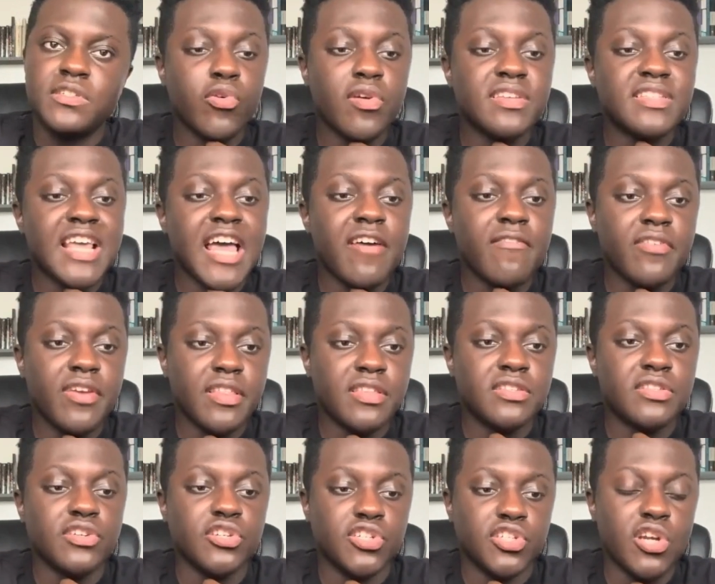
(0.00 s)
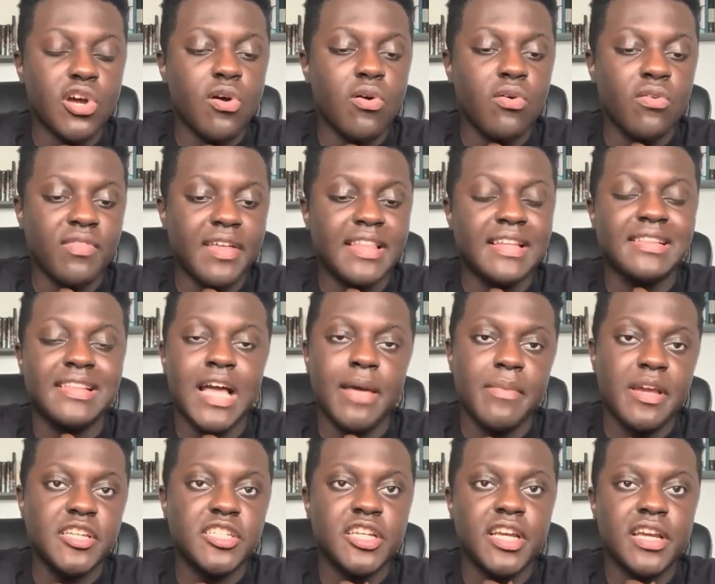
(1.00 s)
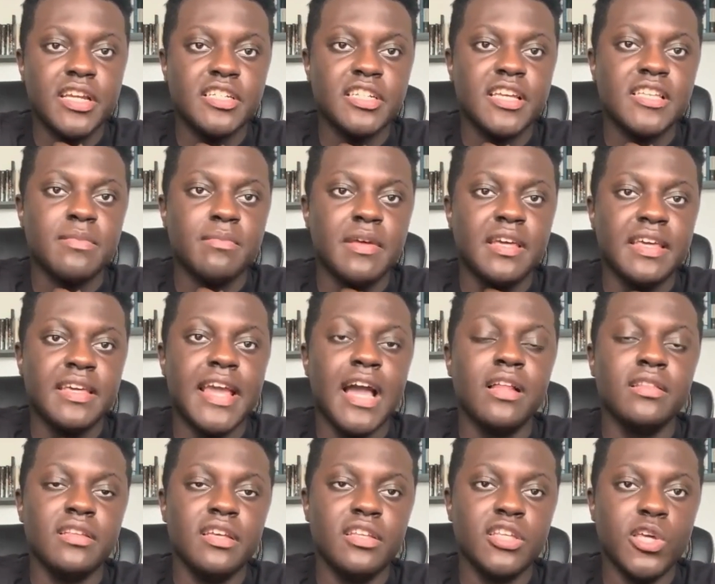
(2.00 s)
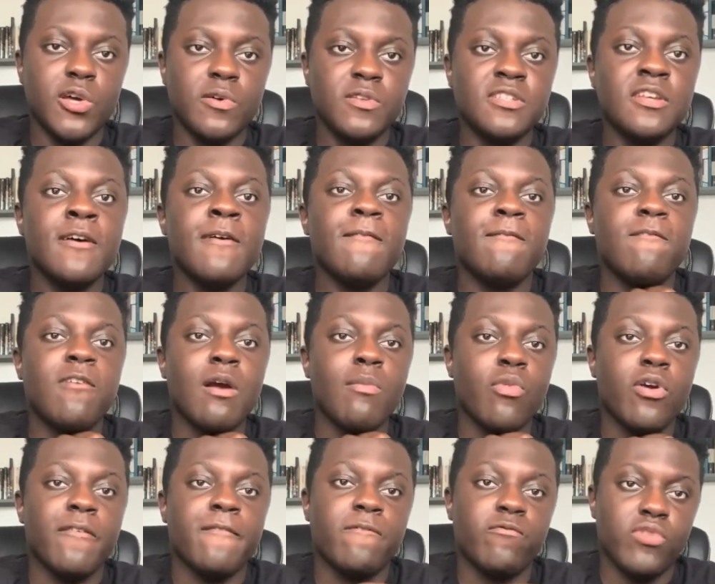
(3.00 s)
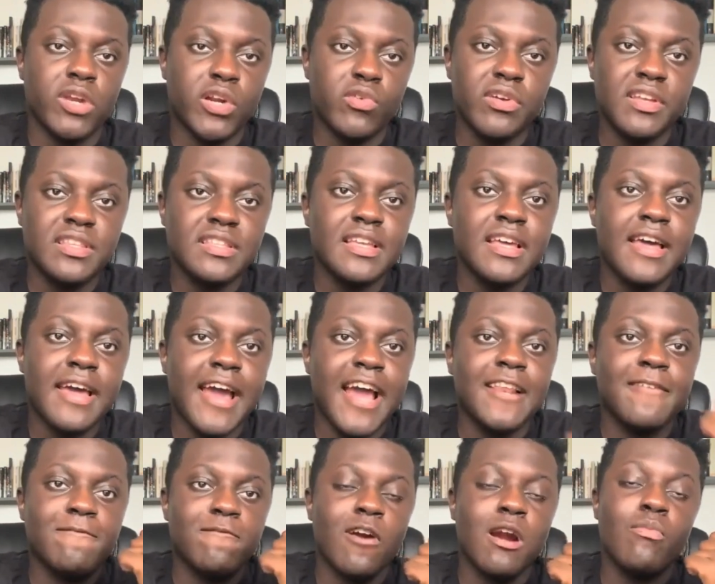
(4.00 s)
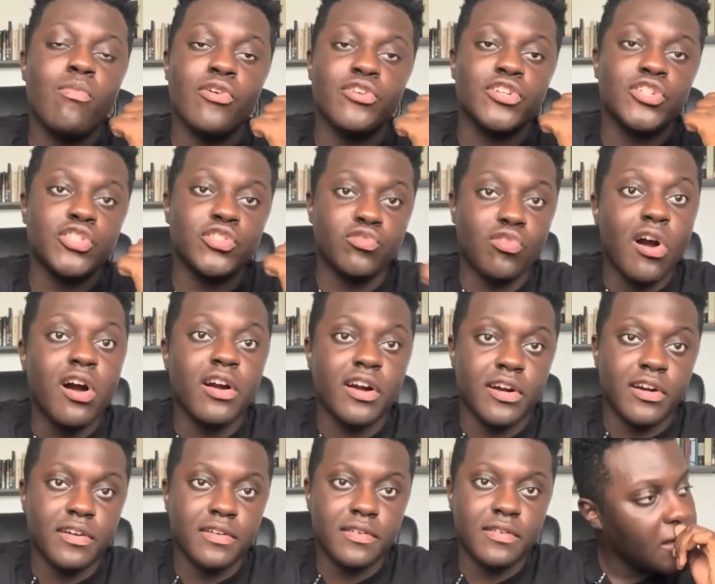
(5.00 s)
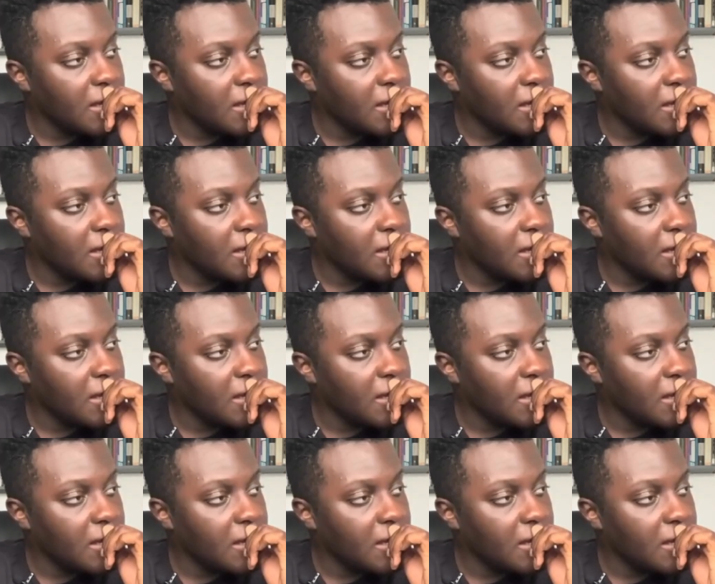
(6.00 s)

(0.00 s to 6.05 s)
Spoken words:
There is evidence to show that climate change is making El Ninos far more frequent and far more stronger.